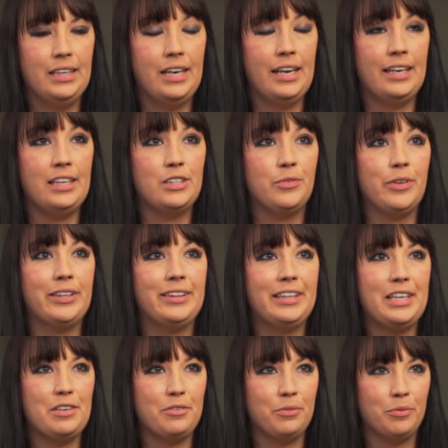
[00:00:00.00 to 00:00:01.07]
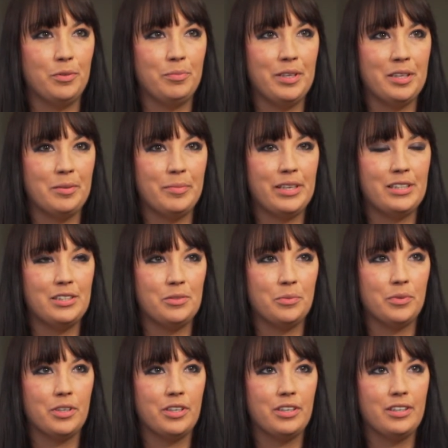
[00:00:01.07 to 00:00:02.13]
I guess relief would be the best
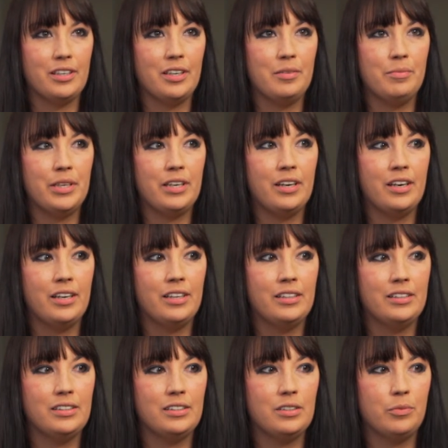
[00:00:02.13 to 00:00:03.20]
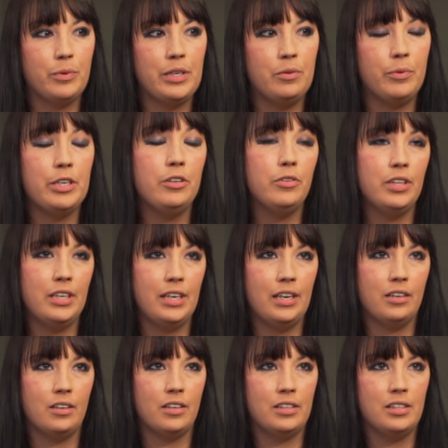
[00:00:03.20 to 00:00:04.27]
word, because we knew that he
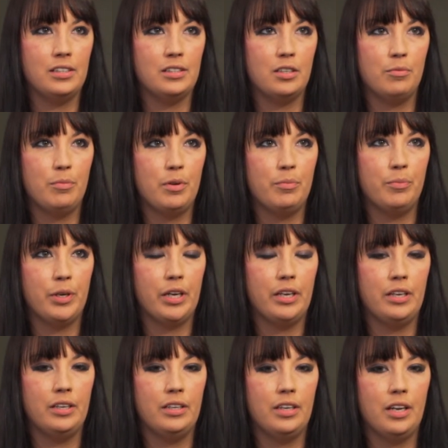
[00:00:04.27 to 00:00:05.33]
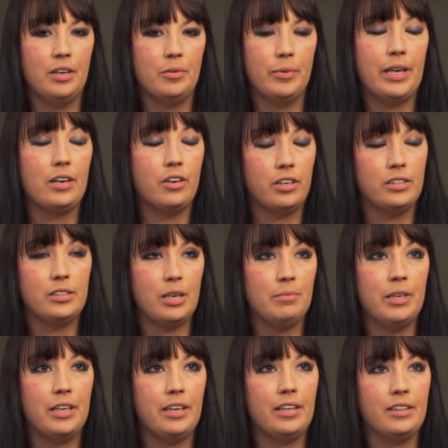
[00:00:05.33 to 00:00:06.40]
had autism, but we had a hard time
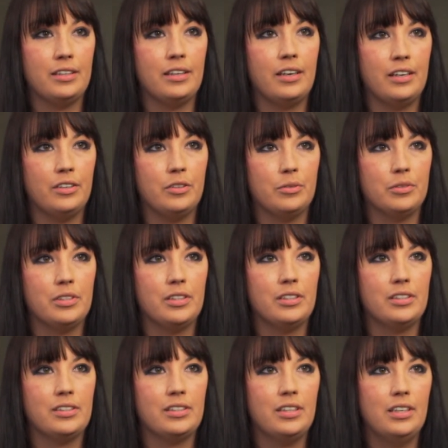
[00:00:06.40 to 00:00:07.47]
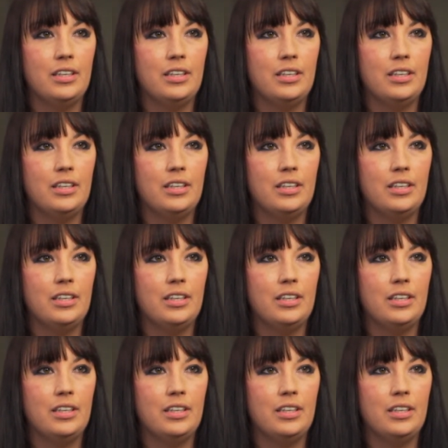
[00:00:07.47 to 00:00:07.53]
getting the diagnosis.